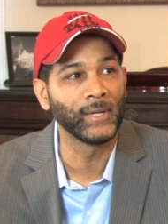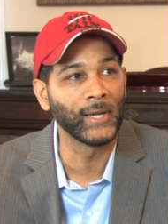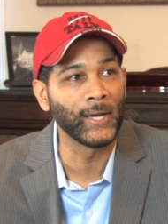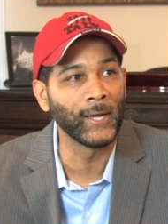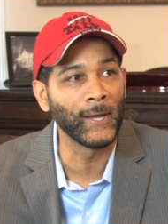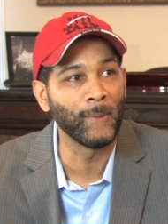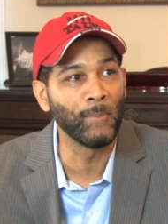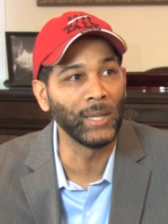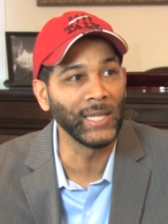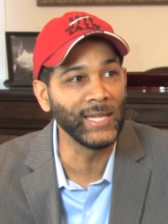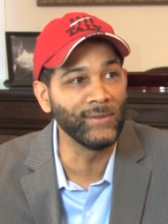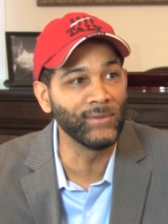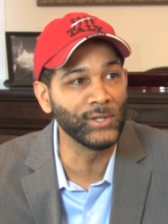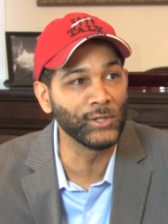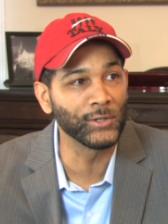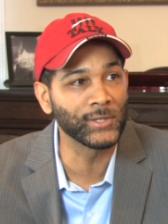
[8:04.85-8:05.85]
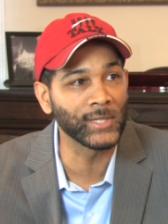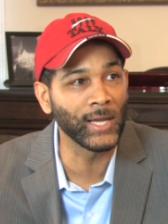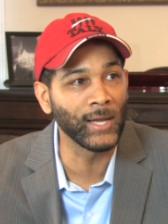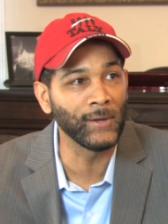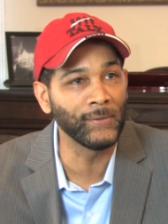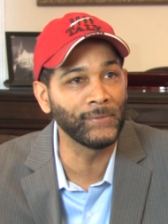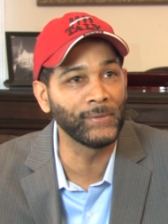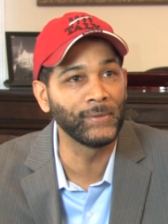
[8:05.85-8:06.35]
uh, believe in
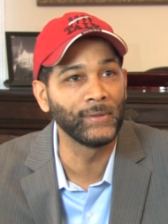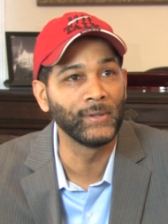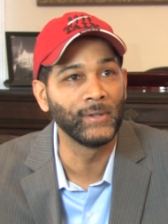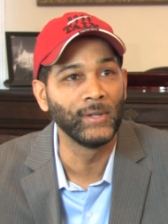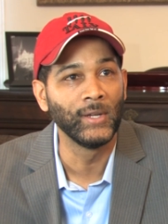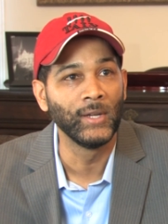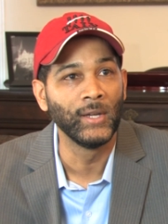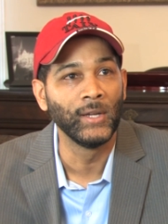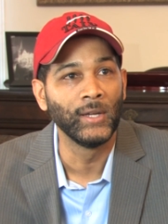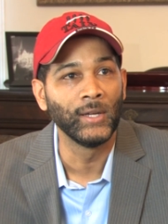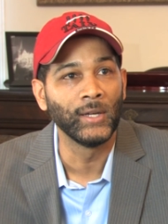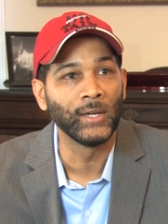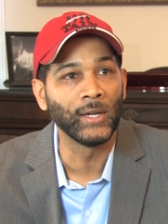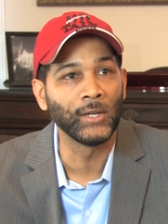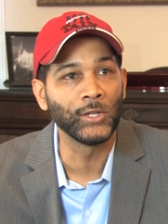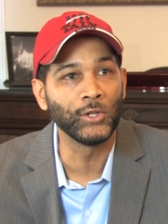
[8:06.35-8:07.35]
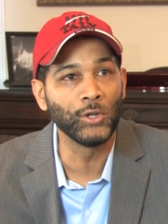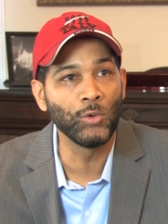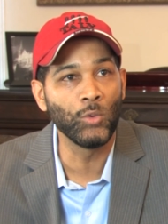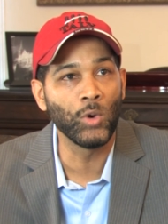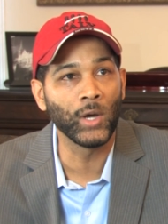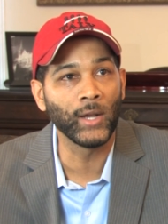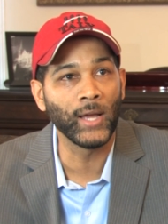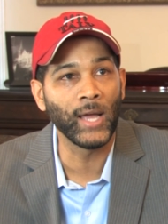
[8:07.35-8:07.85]
yourself, uh, you do
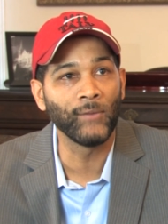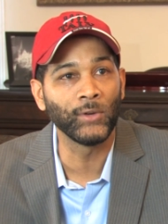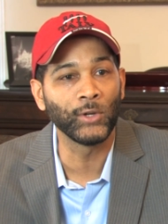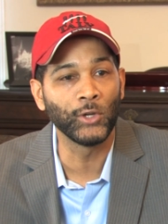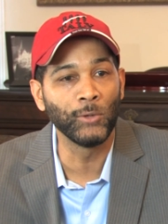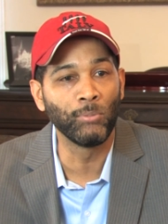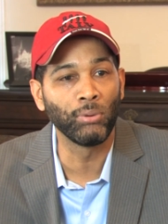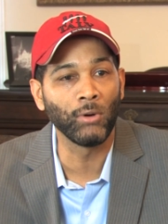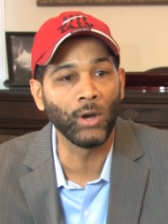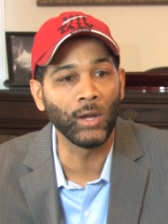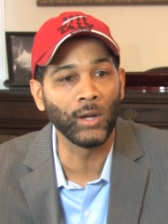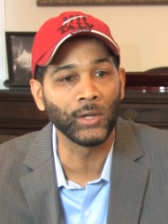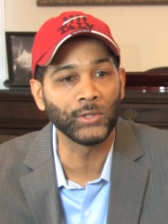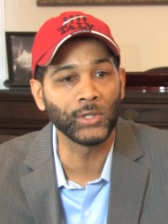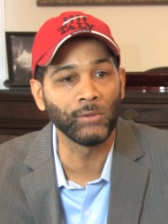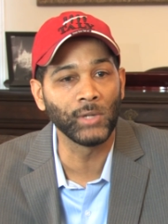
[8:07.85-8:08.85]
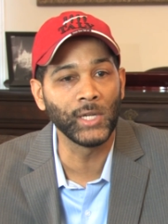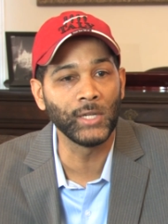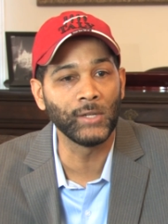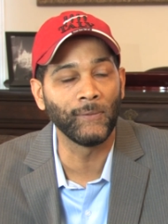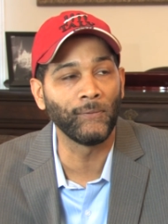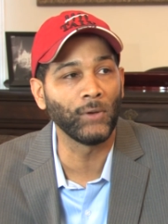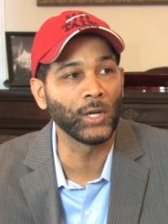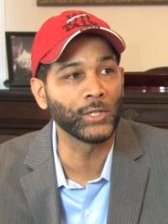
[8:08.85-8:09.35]
want to have a good product, so you really need
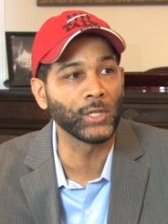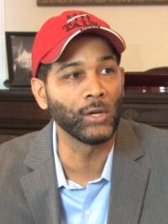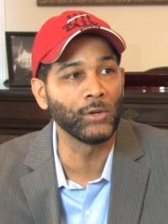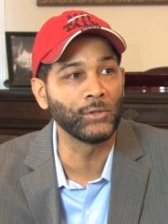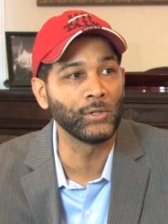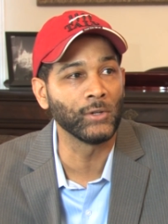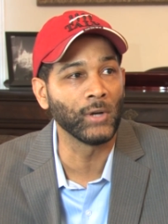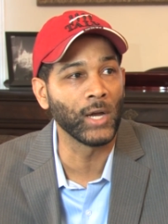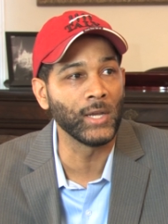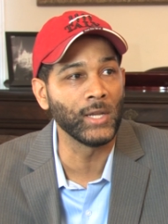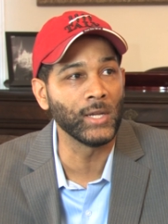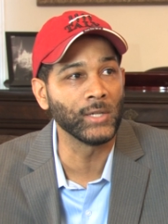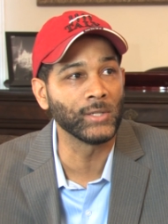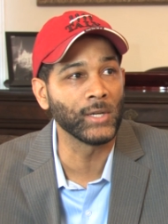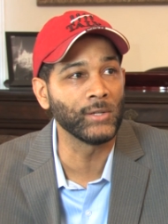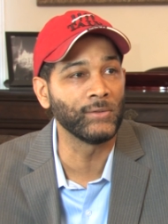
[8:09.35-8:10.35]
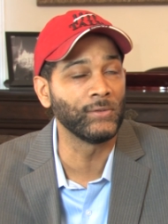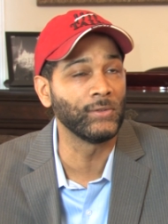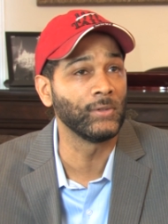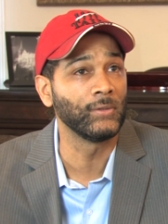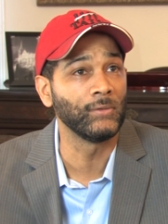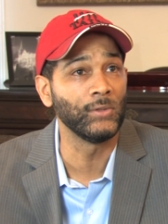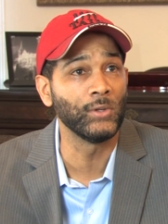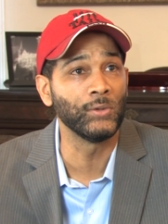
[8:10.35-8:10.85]
to flush out your ideas. I've
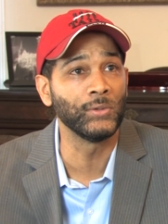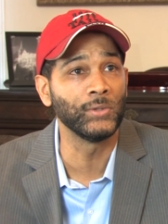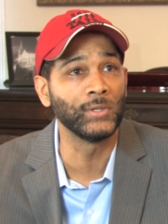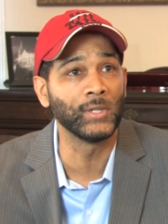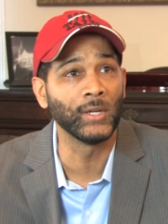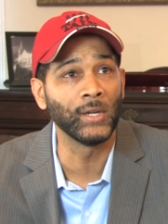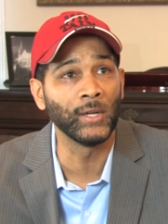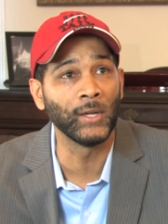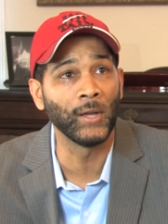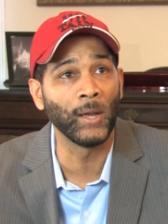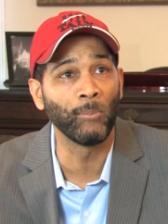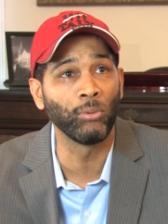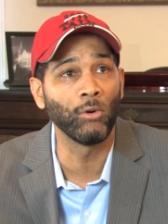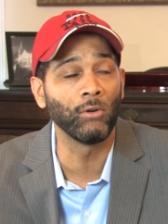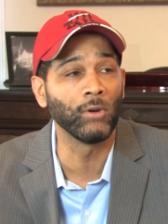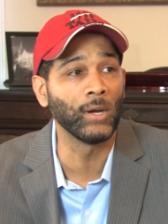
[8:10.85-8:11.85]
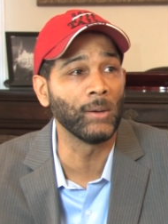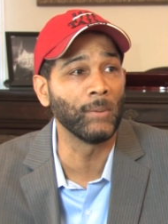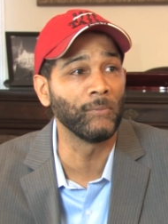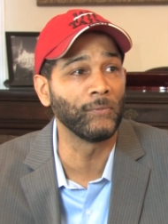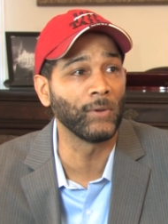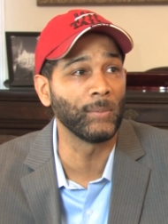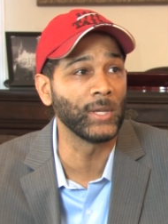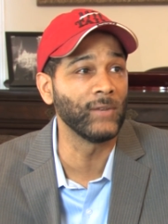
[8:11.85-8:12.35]
used a, a
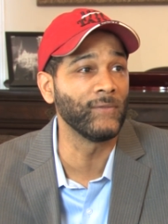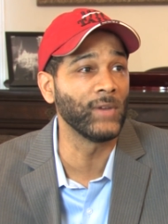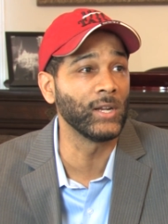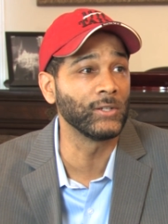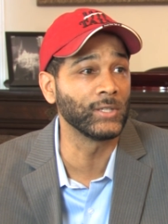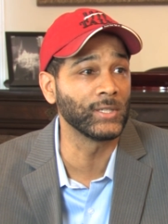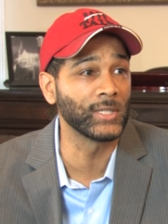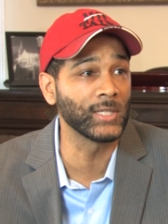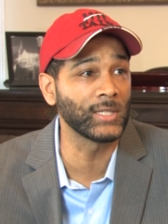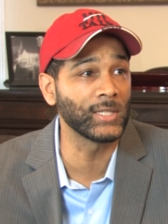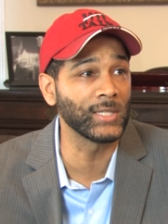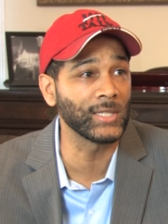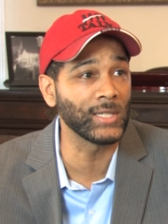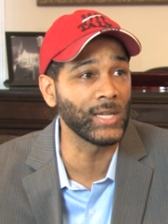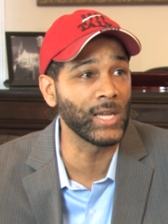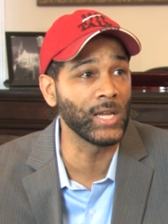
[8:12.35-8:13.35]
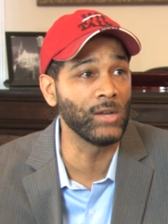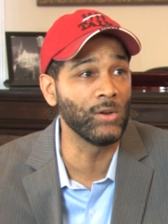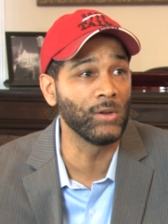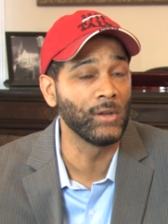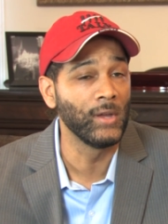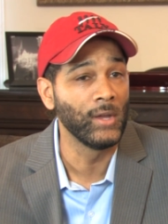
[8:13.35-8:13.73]
program from the Inventors Assistance League